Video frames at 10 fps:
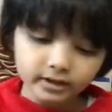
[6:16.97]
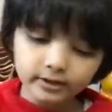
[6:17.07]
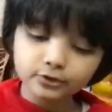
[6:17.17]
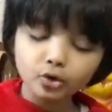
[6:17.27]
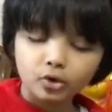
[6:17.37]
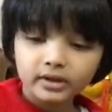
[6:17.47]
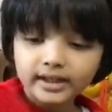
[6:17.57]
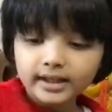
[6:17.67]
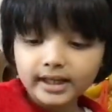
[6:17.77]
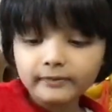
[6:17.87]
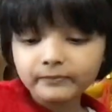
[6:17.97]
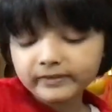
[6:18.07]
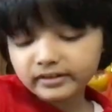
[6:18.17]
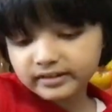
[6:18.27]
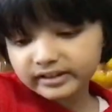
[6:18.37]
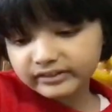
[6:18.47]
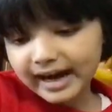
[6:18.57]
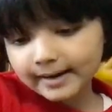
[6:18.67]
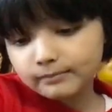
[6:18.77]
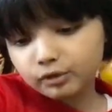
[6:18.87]
So if this
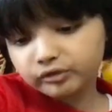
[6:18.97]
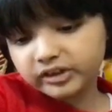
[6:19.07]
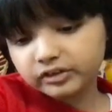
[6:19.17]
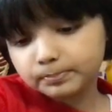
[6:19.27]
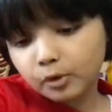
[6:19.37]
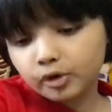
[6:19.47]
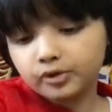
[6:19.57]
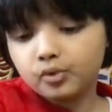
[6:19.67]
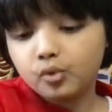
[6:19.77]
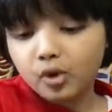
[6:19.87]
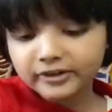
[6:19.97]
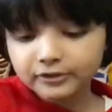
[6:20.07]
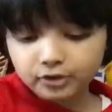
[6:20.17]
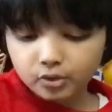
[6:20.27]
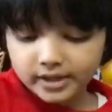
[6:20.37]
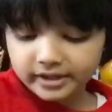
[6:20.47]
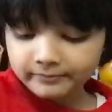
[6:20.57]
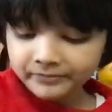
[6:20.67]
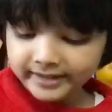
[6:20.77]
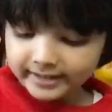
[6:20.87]
guy moves this pawn 1
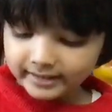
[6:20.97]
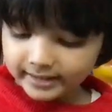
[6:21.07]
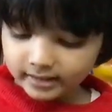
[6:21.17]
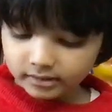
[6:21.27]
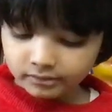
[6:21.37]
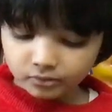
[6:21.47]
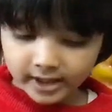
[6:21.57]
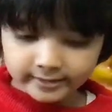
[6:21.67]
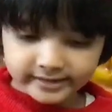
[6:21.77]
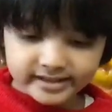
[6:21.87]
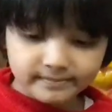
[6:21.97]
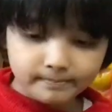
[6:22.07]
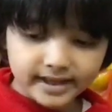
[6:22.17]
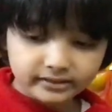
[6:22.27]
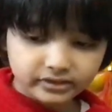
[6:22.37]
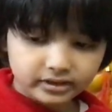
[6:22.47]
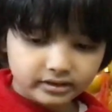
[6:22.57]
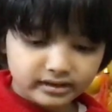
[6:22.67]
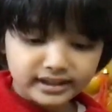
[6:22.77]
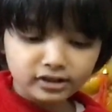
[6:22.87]
square and white makes
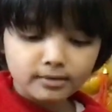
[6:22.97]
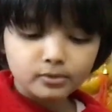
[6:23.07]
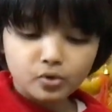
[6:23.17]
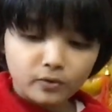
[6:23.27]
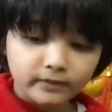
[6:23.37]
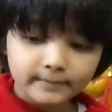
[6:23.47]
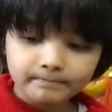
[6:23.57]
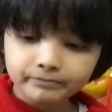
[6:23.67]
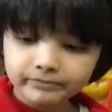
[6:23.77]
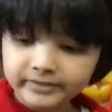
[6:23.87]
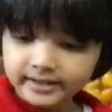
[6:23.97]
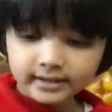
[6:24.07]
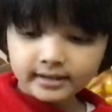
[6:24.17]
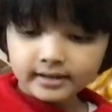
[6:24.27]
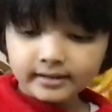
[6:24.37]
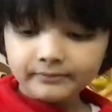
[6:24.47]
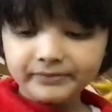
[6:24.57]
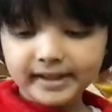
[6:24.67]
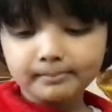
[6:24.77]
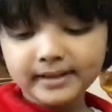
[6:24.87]
another move
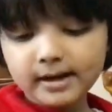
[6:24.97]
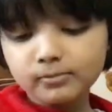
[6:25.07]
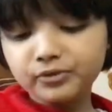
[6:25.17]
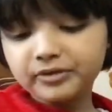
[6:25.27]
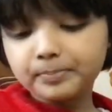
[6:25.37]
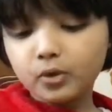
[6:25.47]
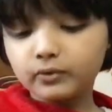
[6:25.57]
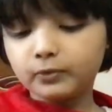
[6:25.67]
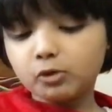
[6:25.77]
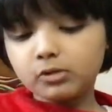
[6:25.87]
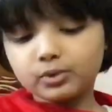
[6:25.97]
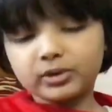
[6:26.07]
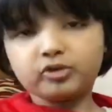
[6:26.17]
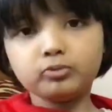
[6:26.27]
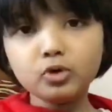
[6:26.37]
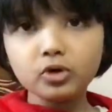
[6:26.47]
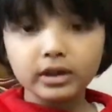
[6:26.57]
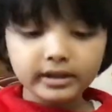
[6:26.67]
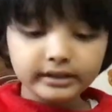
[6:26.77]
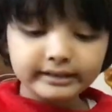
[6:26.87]
and black moves the pawn forward once
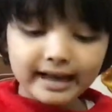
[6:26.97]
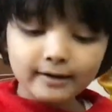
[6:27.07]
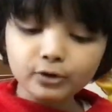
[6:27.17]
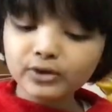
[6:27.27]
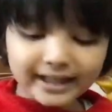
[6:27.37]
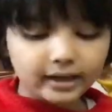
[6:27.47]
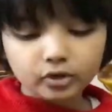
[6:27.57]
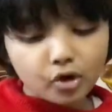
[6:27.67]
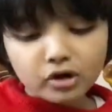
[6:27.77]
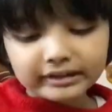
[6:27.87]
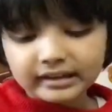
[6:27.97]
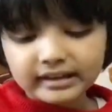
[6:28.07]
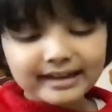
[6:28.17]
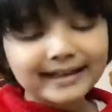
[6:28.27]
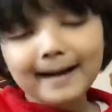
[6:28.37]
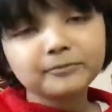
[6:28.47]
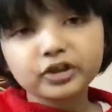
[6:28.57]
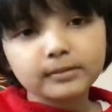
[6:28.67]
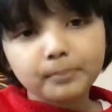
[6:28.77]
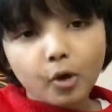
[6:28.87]
more, now you cannot capture
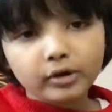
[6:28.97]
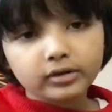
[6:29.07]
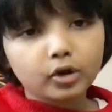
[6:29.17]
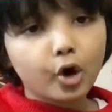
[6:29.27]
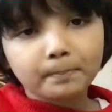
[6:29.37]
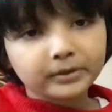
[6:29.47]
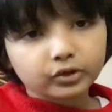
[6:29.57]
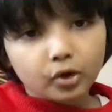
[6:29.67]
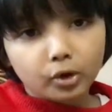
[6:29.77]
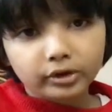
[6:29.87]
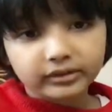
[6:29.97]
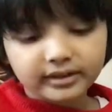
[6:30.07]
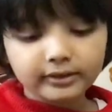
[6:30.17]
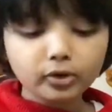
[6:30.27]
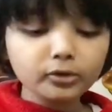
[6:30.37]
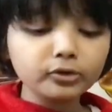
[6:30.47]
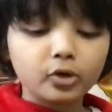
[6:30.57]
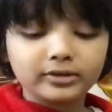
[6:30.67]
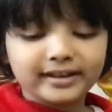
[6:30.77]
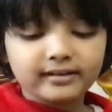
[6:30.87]
the pawn en passant. It's also
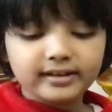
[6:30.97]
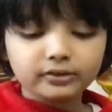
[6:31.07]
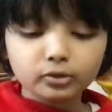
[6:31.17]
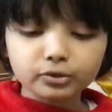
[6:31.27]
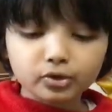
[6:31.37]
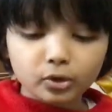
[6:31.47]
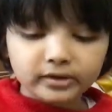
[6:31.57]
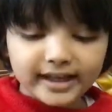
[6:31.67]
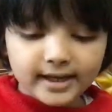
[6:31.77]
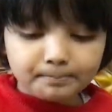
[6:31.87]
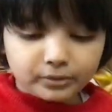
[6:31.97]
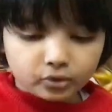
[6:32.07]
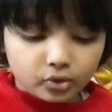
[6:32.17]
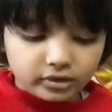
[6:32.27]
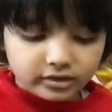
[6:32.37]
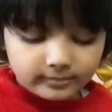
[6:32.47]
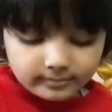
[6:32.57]
called en passant.